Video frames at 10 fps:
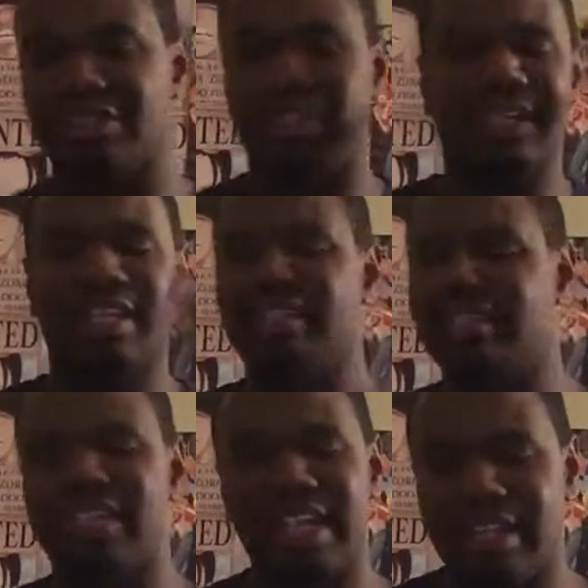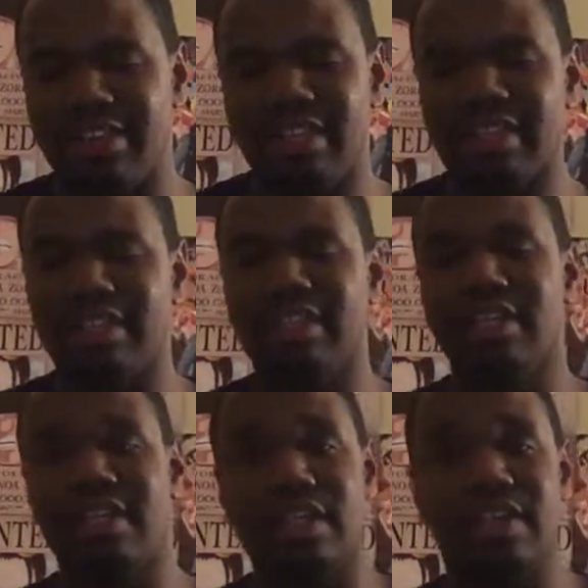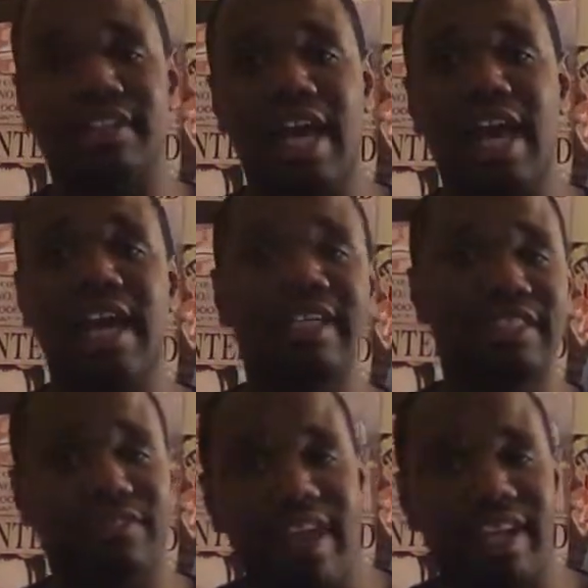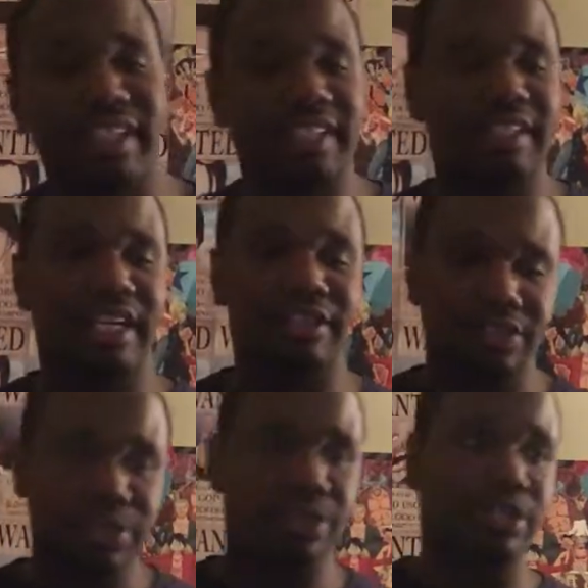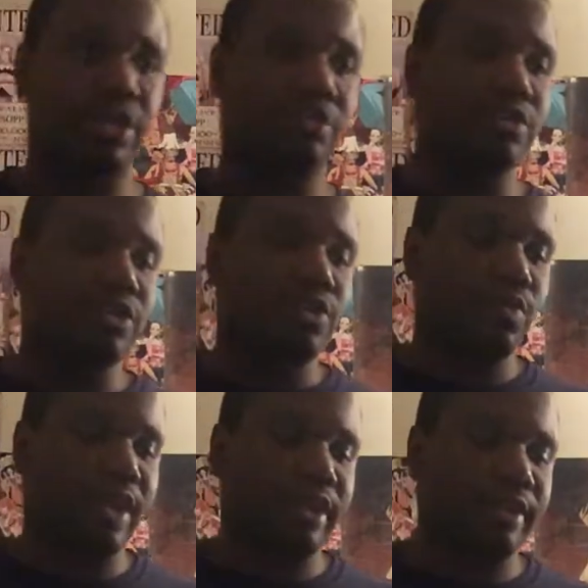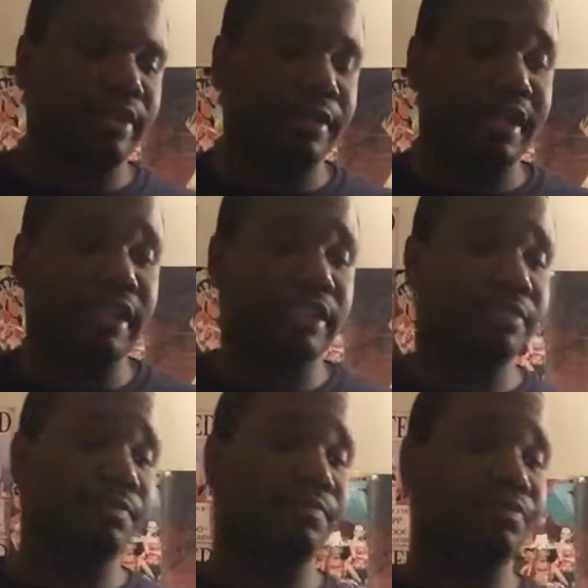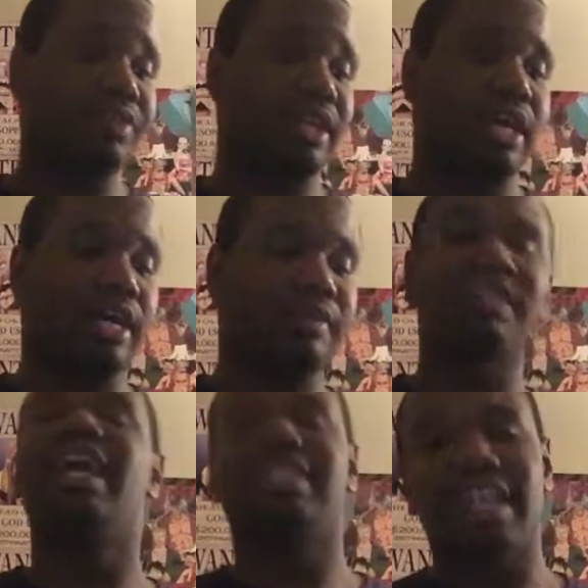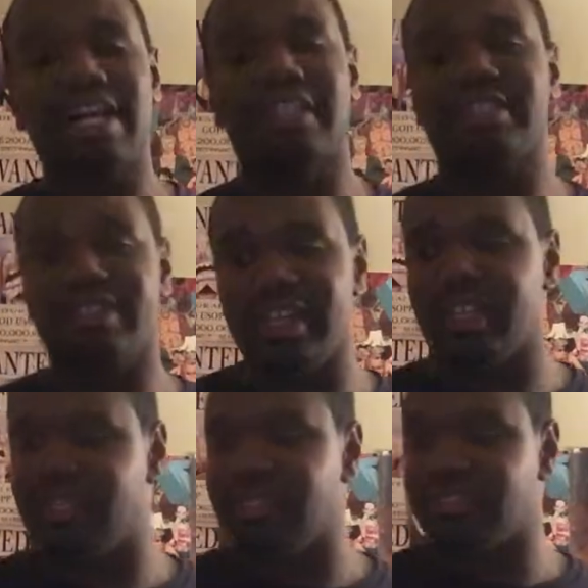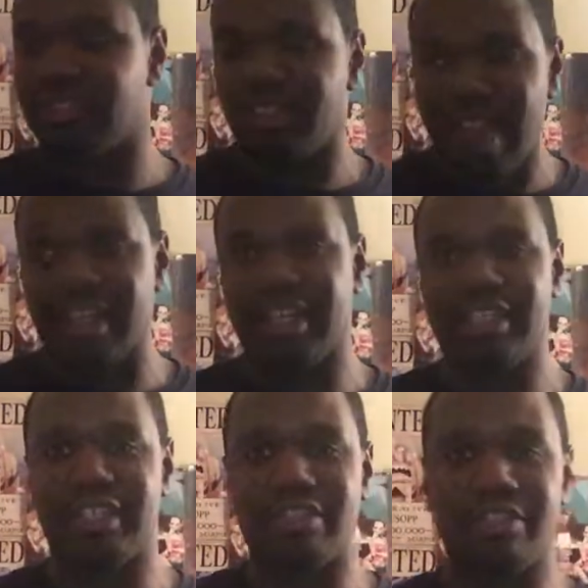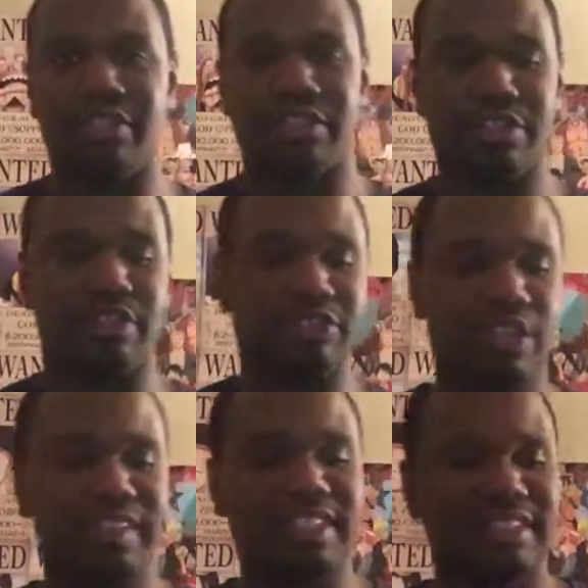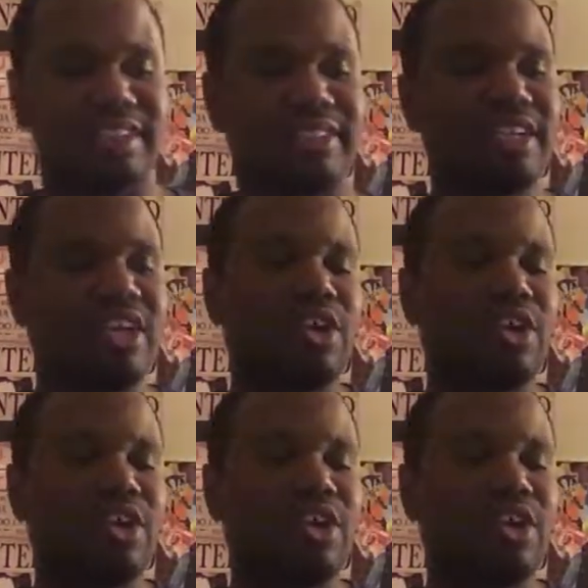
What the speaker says: so he couldn't see anything. It's kind of like Serenity in Yu-Gi-Oh, where it's kind of like Serenity in Yu-Gi-Oh. Joey's sister,